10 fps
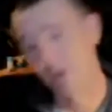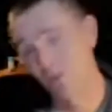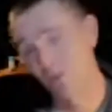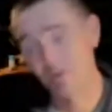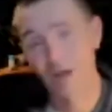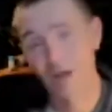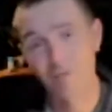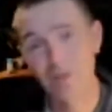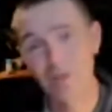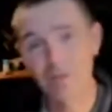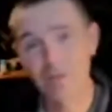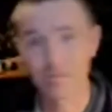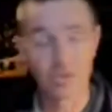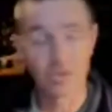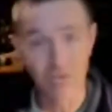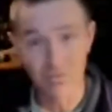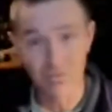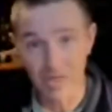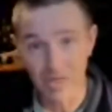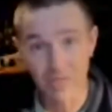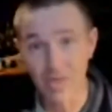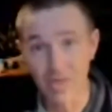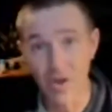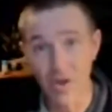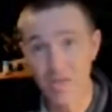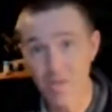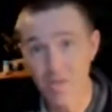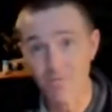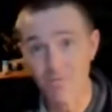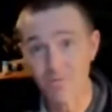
off to go and be the new head of the IMF.